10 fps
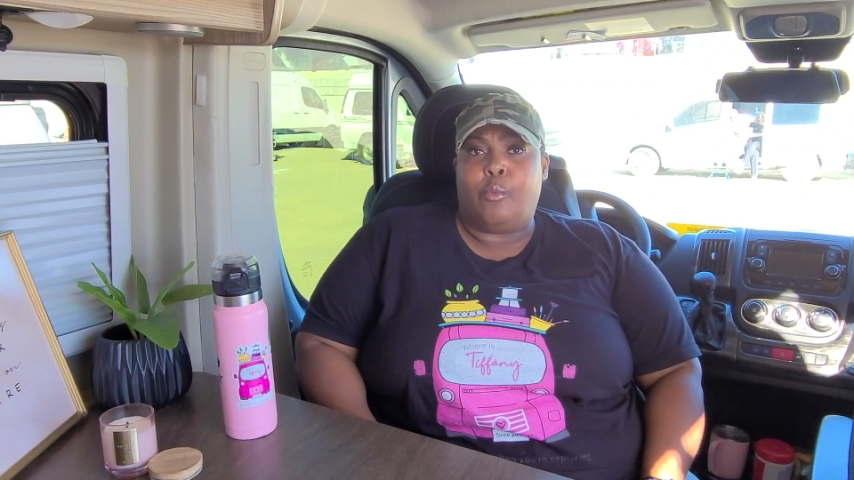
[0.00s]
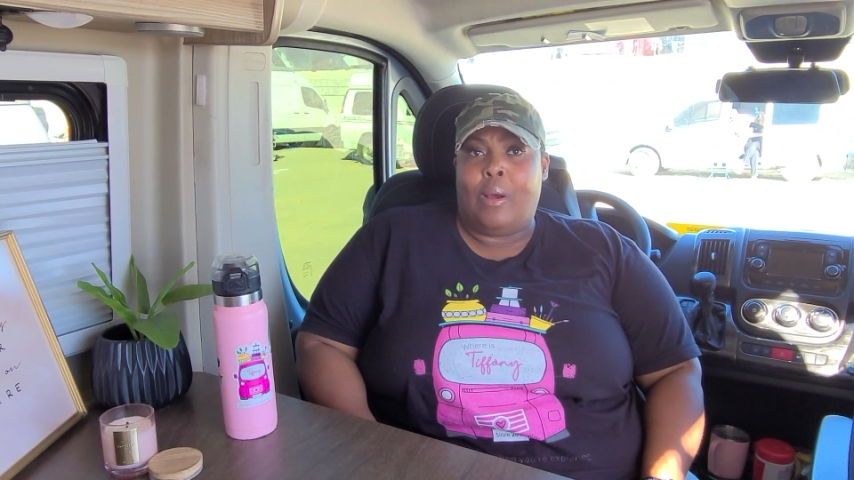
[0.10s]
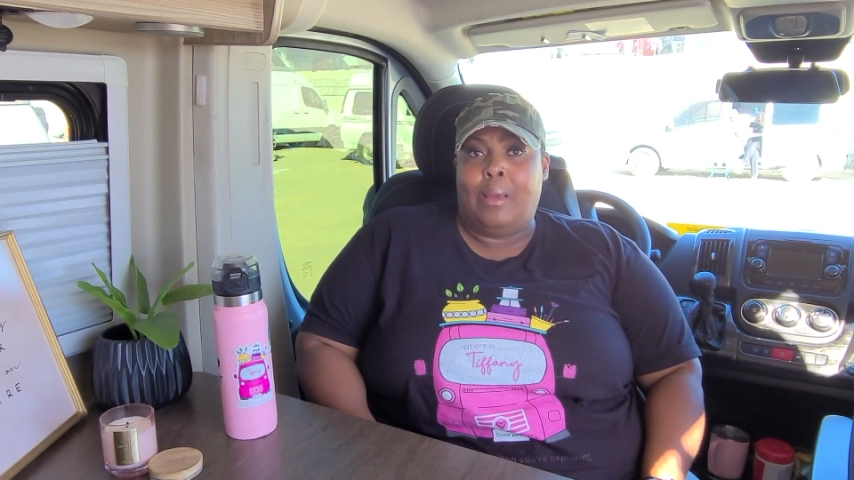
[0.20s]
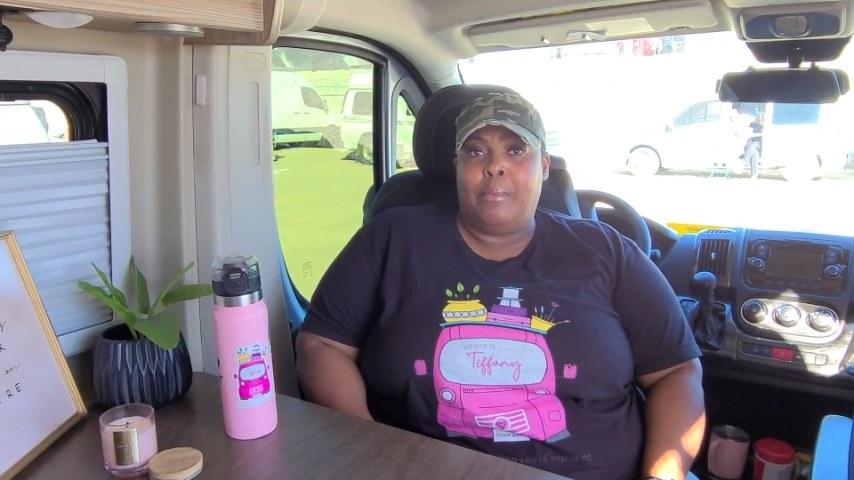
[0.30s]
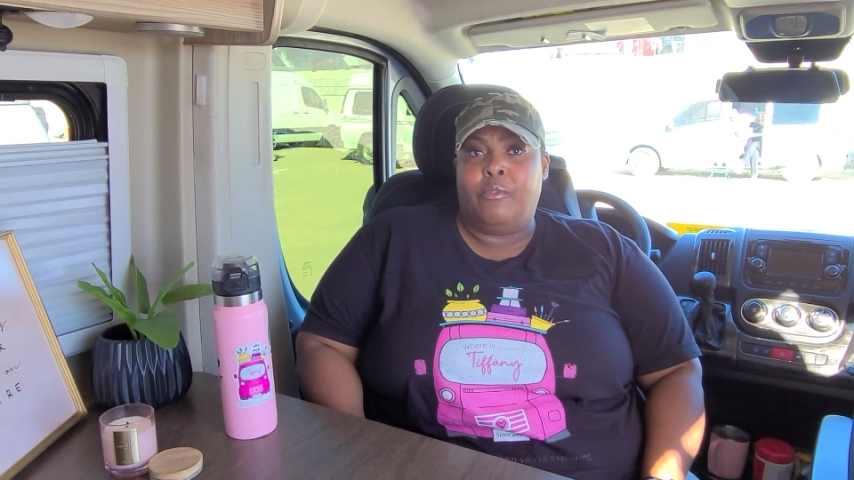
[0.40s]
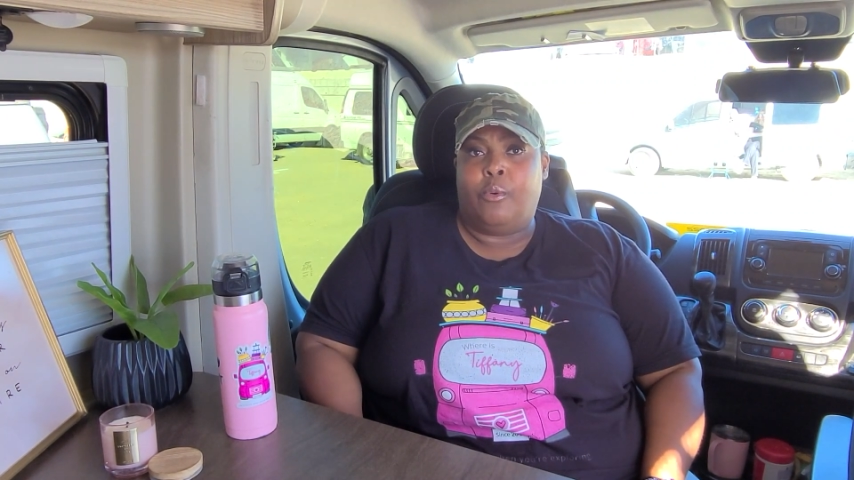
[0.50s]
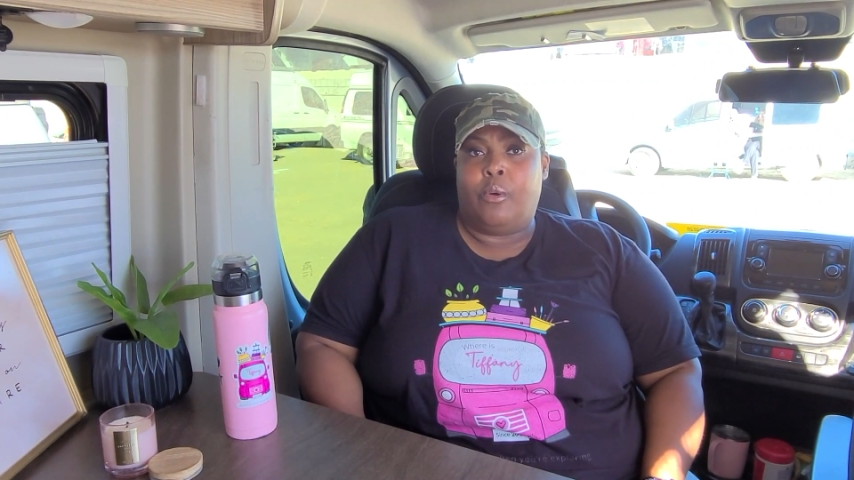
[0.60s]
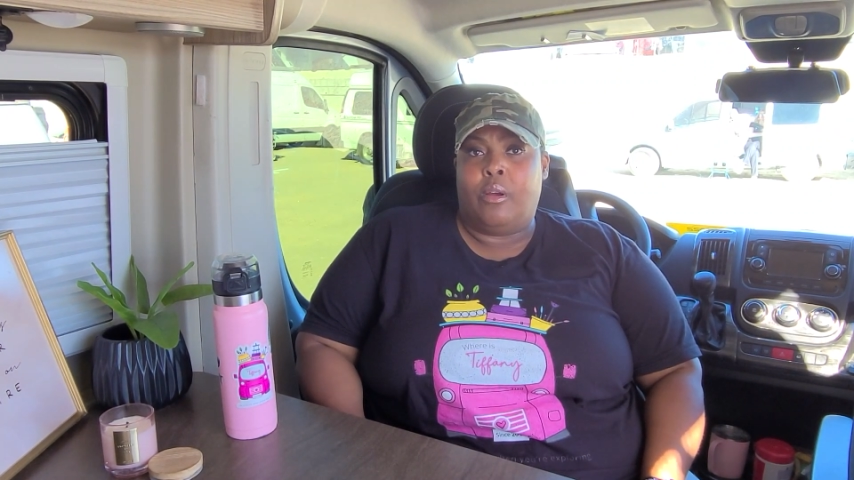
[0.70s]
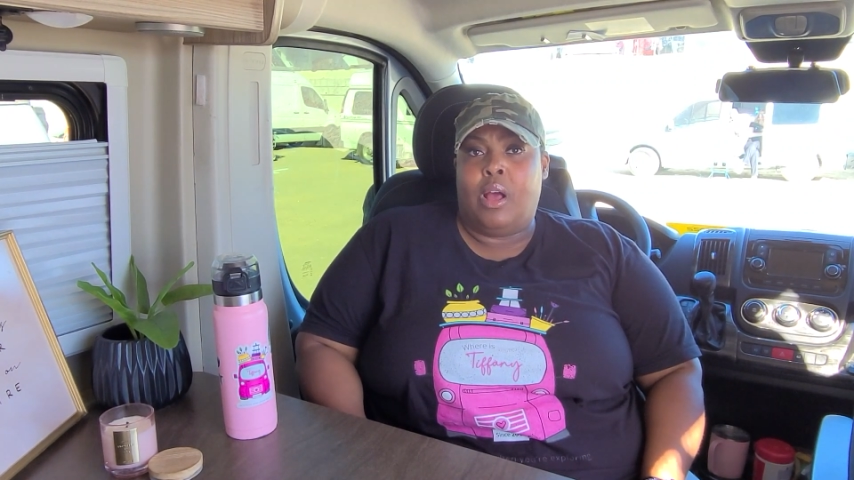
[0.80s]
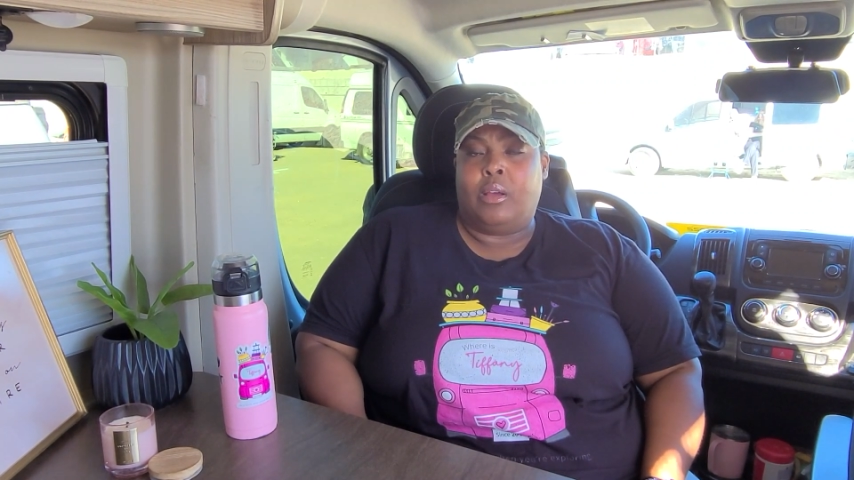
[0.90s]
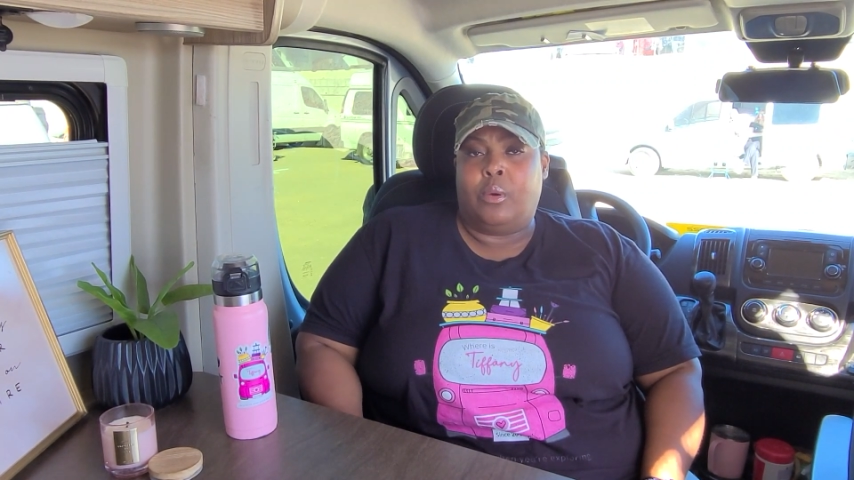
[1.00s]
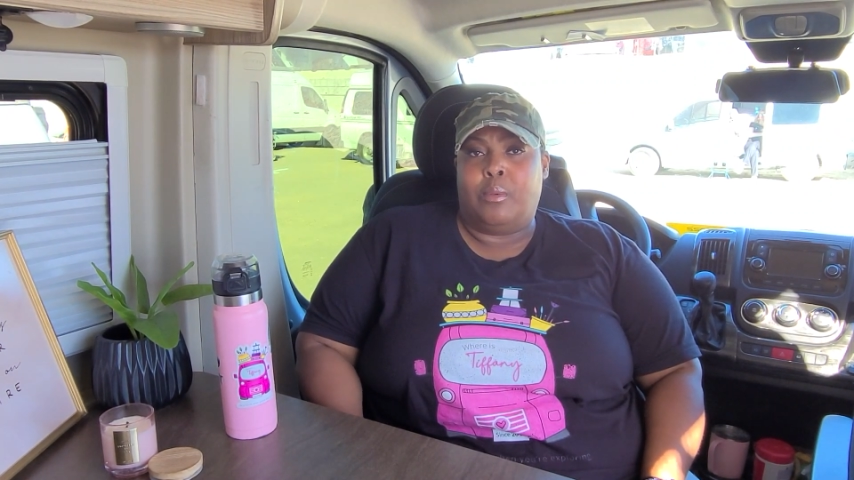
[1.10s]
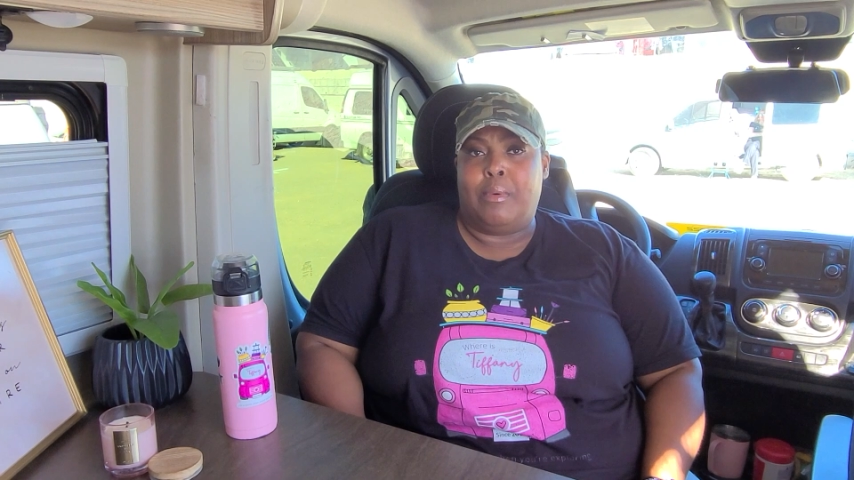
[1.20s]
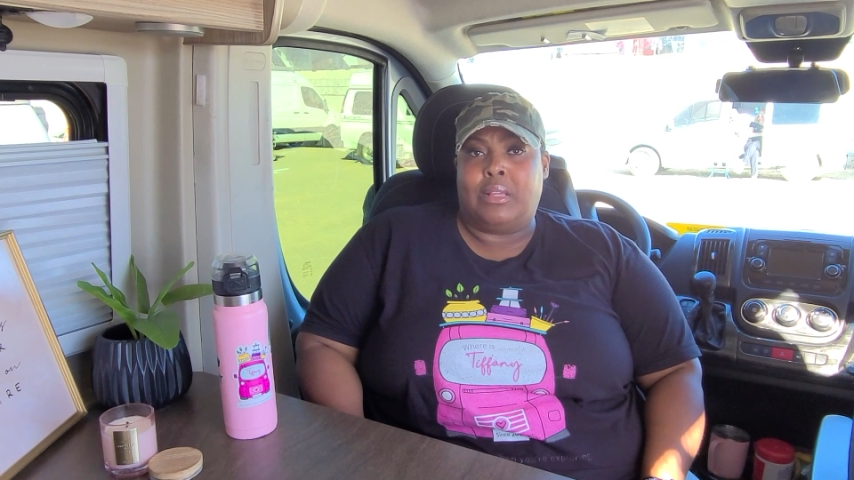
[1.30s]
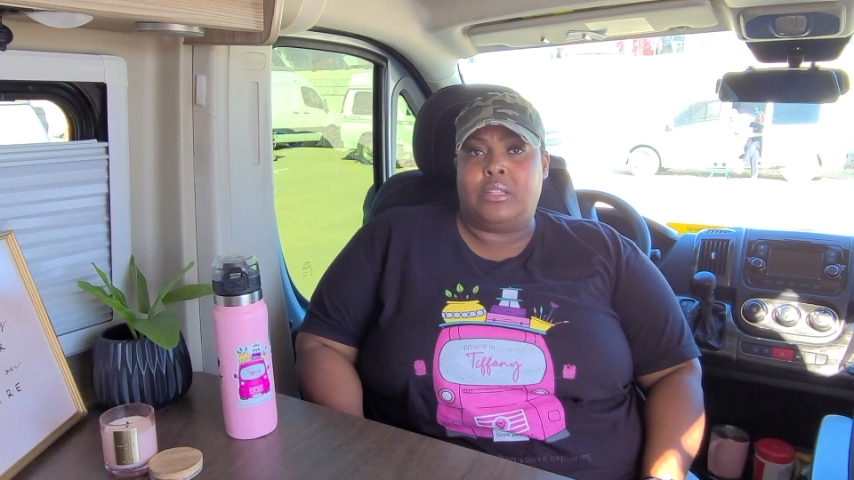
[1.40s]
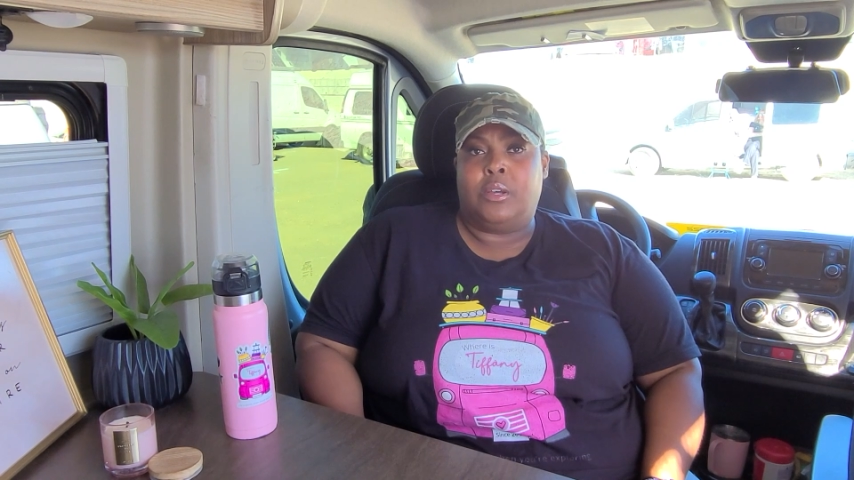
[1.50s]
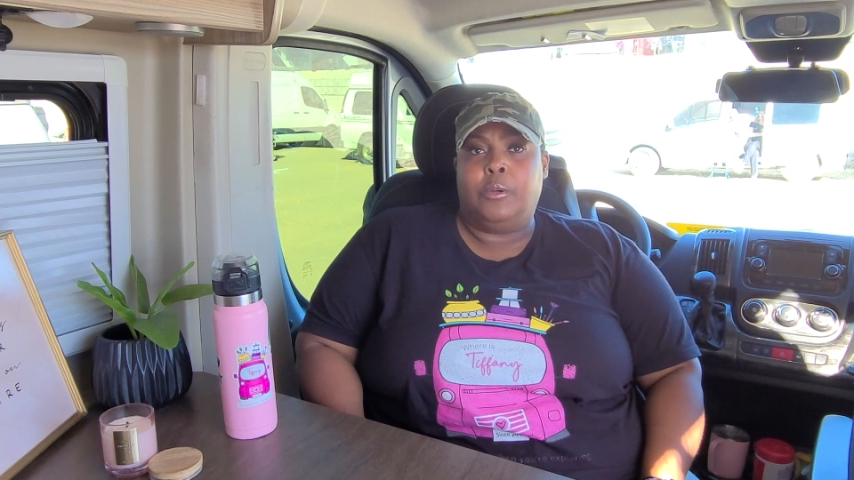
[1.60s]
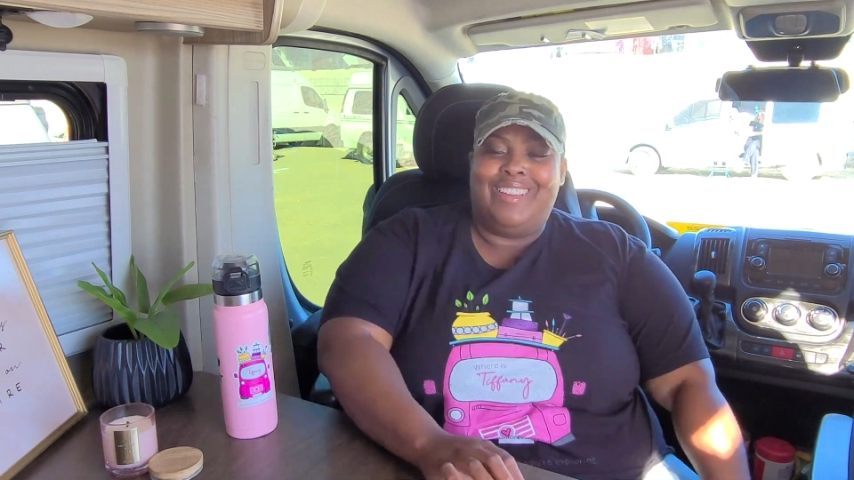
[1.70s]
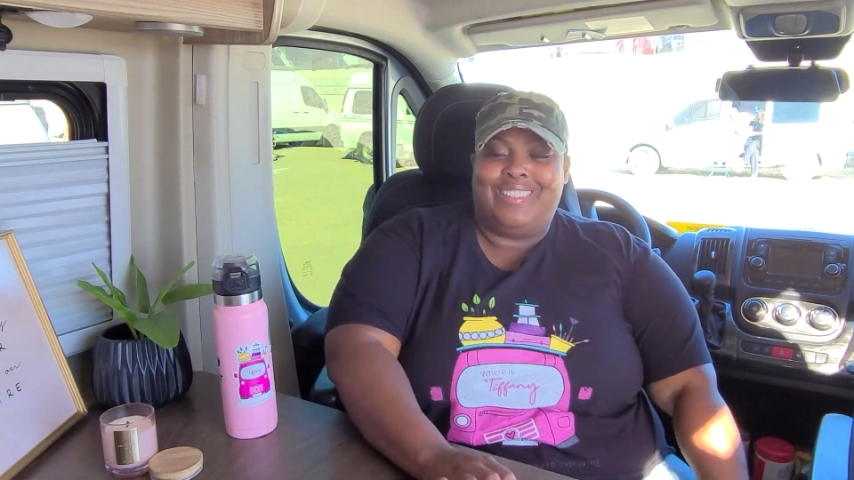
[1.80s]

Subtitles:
right before I go to Mexico.